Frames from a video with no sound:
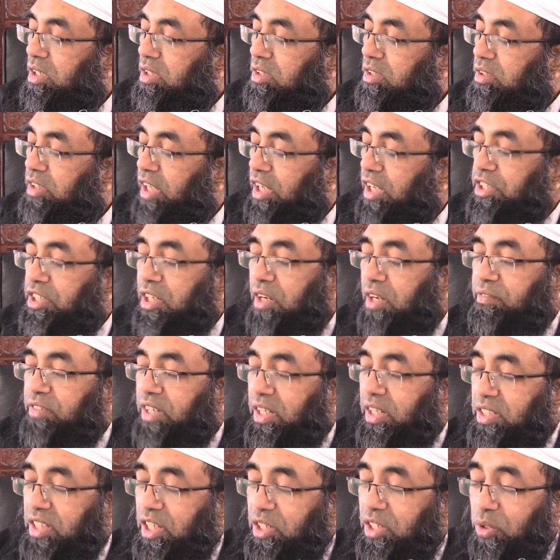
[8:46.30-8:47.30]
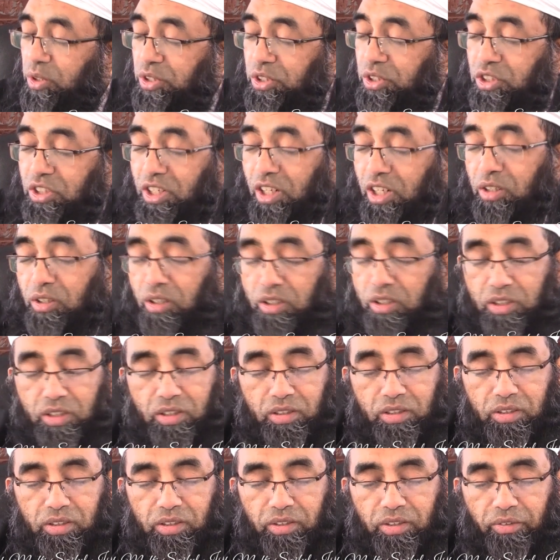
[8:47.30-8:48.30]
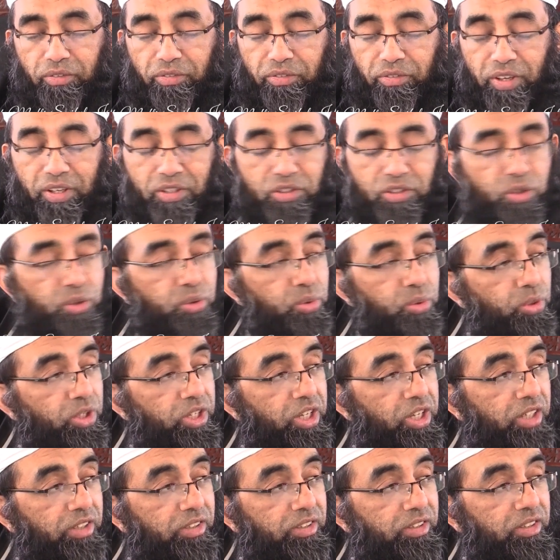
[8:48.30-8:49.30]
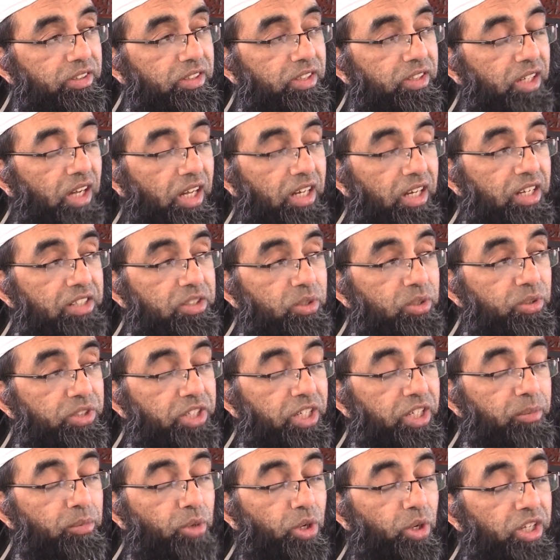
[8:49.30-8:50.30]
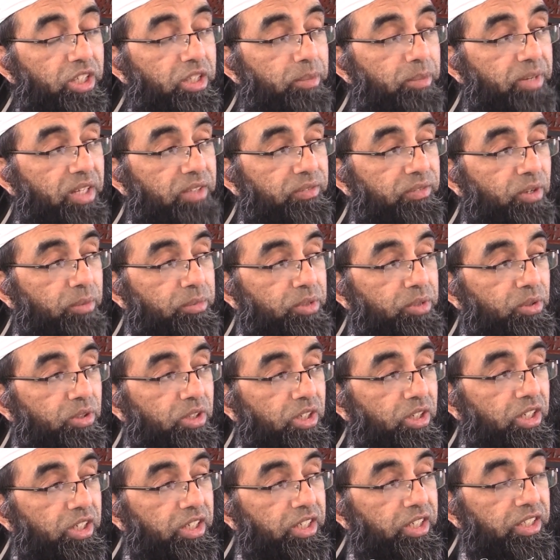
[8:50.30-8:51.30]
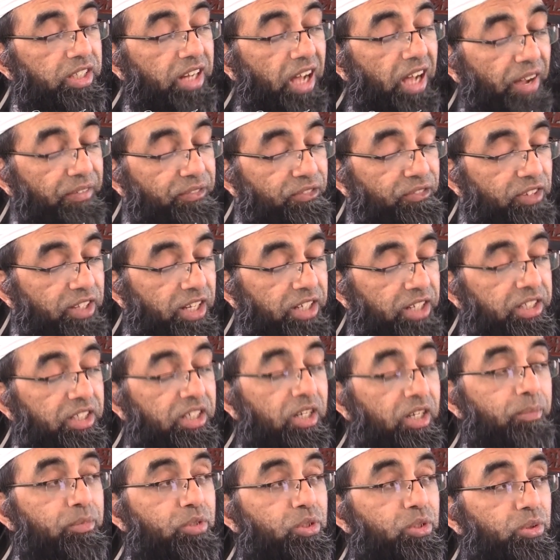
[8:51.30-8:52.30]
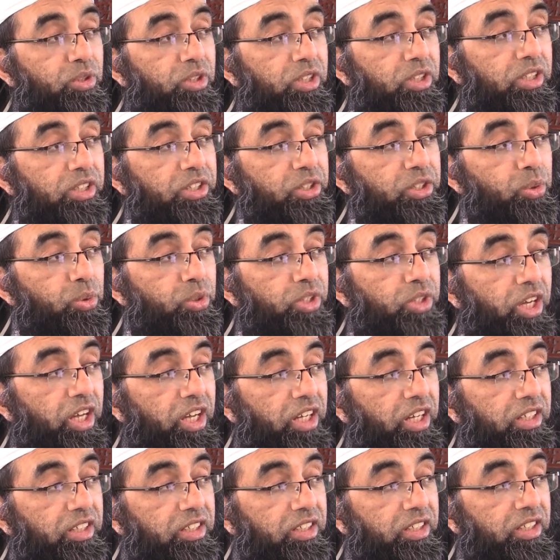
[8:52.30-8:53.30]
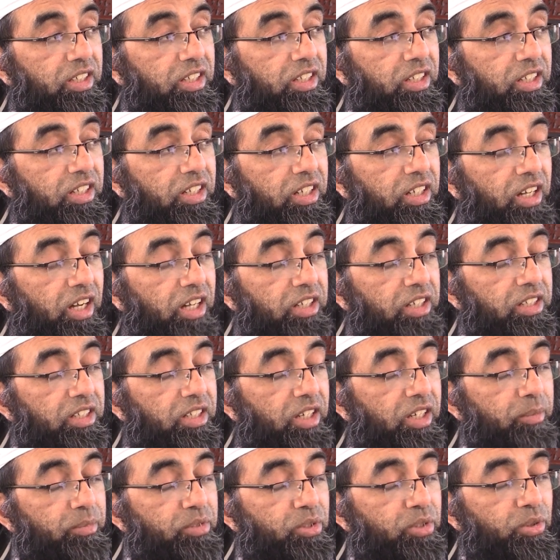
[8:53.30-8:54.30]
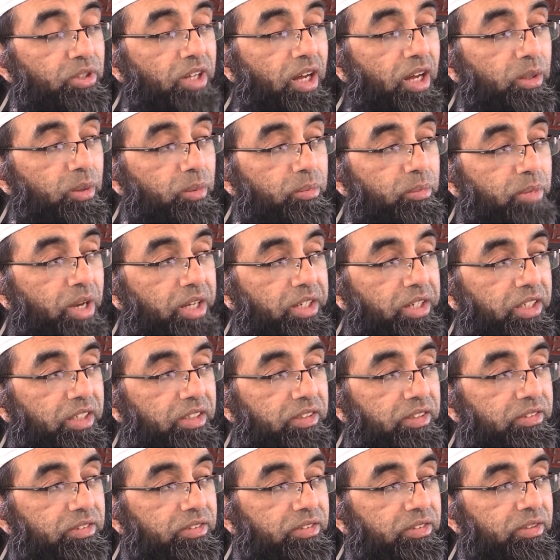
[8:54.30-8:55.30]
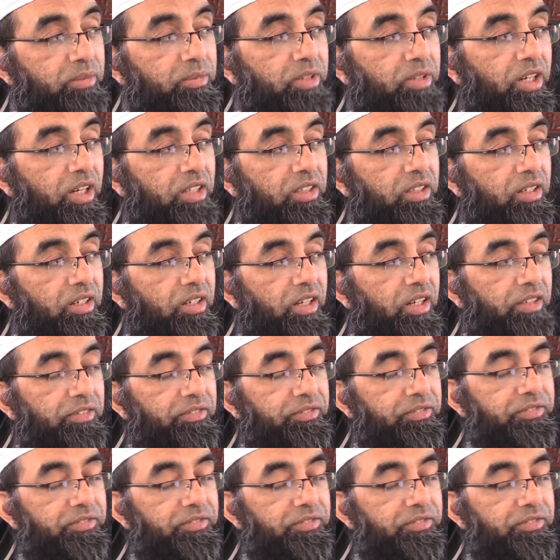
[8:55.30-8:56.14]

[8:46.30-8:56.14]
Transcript: So the angel of death said, no, you still got things to do here. Allah is going to take more khidmat from you. So after that, he comes to the UK. And he comes to Darul Umbari. Subhanallah.